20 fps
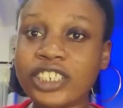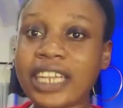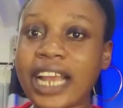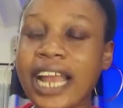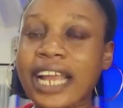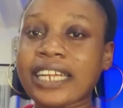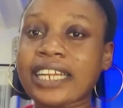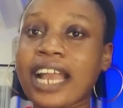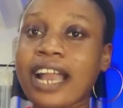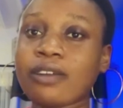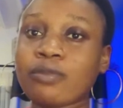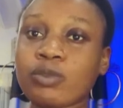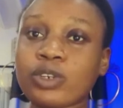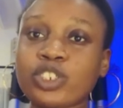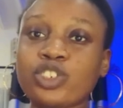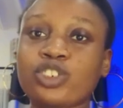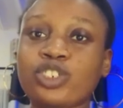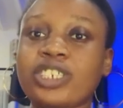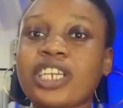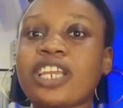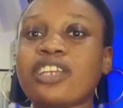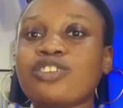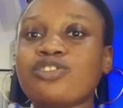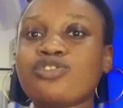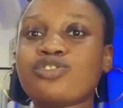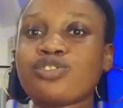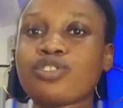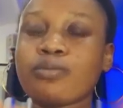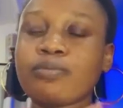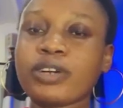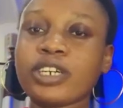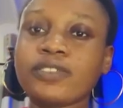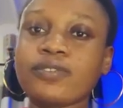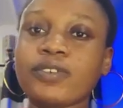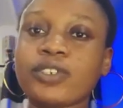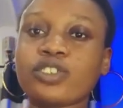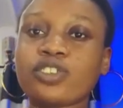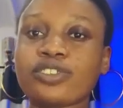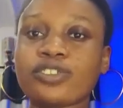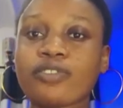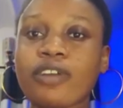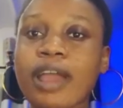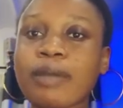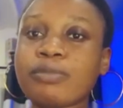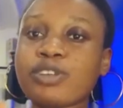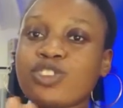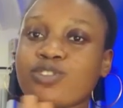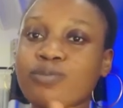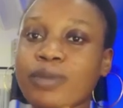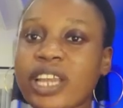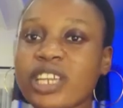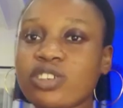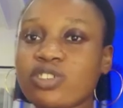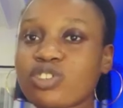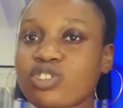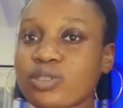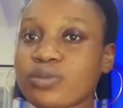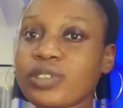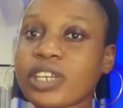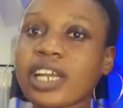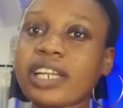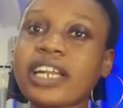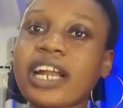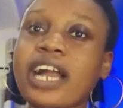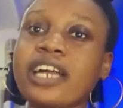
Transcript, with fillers: and I want to thank you so much for subscribing to my YouTube channel.